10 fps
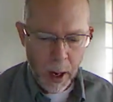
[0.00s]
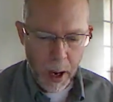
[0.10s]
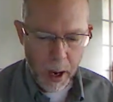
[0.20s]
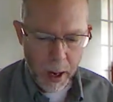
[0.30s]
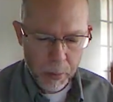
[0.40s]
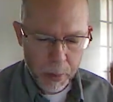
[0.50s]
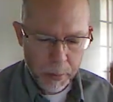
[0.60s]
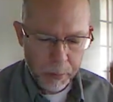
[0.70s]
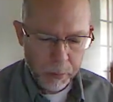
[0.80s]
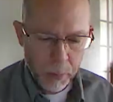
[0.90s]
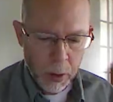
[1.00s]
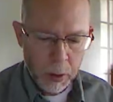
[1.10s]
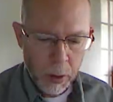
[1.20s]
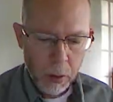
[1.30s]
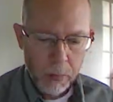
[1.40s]
hybrid.
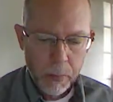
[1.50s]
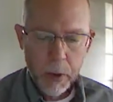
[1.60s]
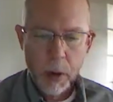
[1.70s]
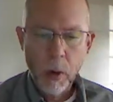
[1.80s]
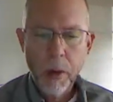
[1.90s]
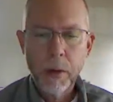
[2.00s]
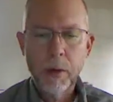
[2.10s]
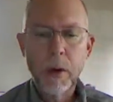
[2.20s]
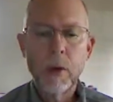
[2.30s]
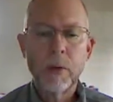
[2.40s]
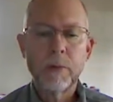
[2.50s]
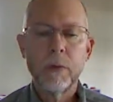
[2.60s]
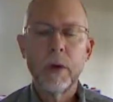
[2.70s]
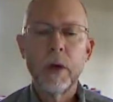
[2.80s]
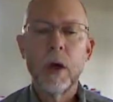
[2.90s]
So the 131
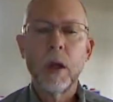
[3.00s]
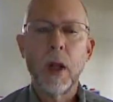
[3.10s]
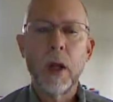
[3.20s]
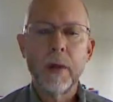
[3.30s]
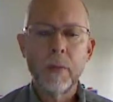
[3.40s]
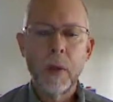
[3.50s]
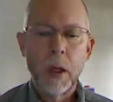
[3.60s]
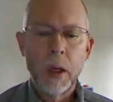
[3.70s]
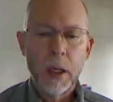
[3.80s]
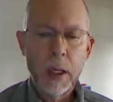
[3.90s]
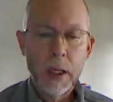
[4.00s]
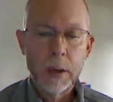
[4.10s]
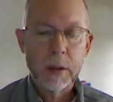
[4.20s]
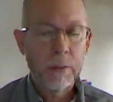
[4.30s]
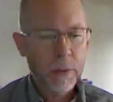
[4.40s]
fully online
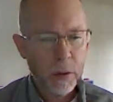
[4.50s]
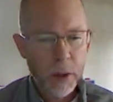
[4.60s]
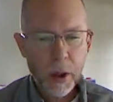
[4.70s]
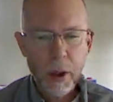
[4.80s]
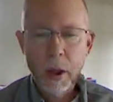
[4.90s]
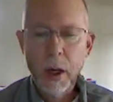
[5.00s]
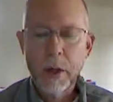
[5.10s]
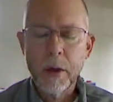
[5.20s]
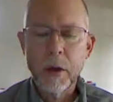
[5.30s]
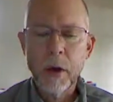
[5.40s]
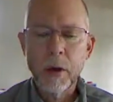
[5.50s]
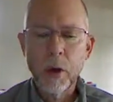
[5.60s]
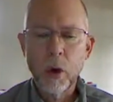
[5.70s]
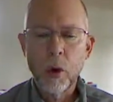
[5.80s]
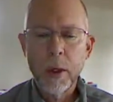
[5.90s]
is fully online. There are
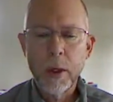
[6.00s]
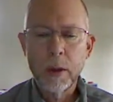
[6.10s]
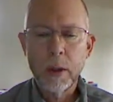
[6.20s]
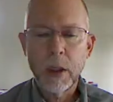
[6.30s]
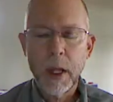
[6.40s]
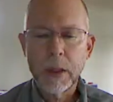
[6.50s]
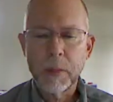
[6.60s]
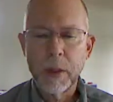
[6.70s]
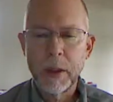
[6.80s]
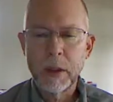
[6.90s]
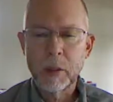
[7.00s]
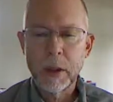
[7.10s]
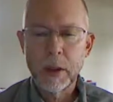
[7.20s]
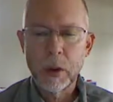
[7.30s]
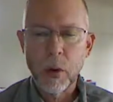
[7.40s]
no in-class meetings
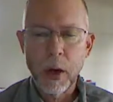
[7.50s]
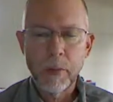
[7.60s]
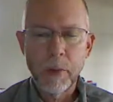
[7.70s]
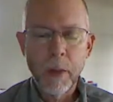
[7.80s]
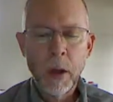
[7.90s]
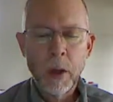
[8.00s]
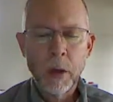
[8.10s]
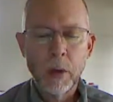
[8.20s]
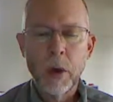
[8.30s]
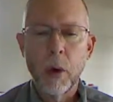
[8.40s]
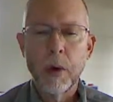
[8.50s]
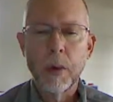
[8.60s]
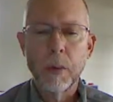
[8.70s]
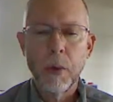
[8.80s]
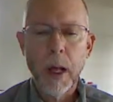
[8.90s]
whatsoever. You will go
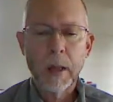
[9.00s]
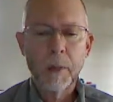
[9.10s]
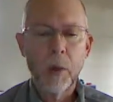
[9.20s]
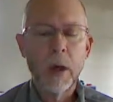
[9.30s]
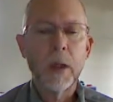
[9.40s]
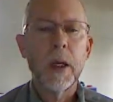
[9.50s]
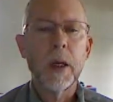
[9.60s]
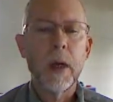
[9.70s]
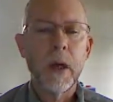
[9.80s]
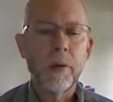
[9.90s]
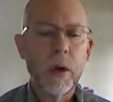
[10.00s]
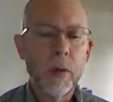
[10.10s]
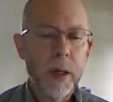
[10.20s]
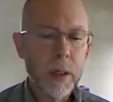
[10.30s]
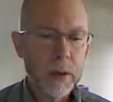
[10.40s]
into Blackboard, and every
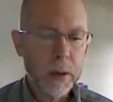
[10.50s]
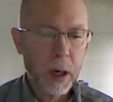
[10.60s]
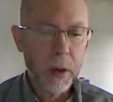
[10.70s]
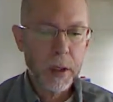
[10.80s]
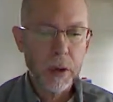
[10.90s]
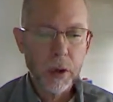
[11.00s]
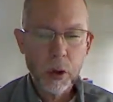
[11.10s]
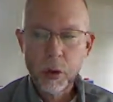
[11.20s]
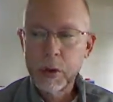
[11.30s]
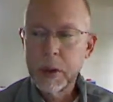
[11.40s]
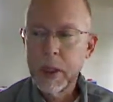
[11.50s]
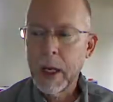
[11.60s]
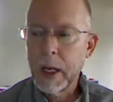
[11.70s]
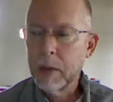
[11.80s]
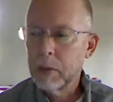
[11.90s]
week starting
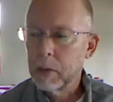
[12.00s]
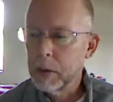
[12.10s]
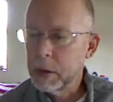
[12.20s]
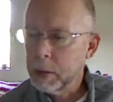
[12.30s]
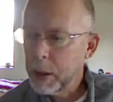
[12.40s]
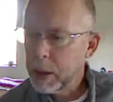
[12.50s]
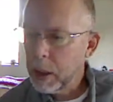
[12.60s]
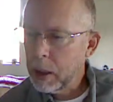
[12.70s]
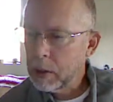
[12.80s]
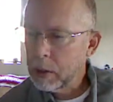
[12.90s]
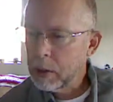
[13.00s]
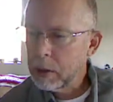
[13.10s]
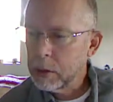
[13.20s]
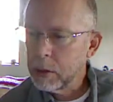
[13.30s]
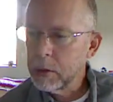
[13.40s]
Tuesday, let me check my calendar,
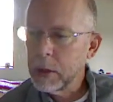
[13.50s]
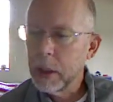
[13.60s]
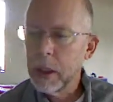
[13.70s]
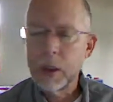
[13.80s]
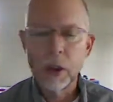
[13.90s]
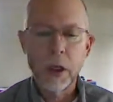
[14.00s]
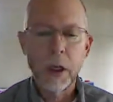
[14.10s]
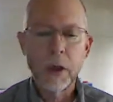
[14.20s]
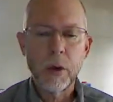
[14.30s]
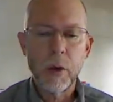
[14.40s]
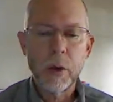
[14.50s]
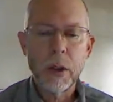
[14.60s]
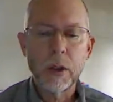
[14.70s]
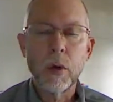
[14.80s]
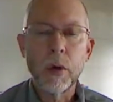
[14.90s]
Tuesday,
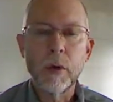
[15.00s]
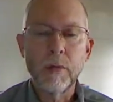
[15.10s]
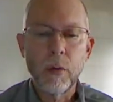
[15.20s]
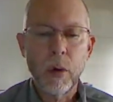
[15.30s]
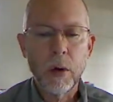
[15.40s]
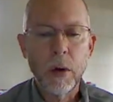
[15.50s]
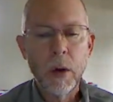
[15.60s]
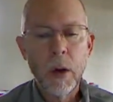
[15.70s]
January 24th,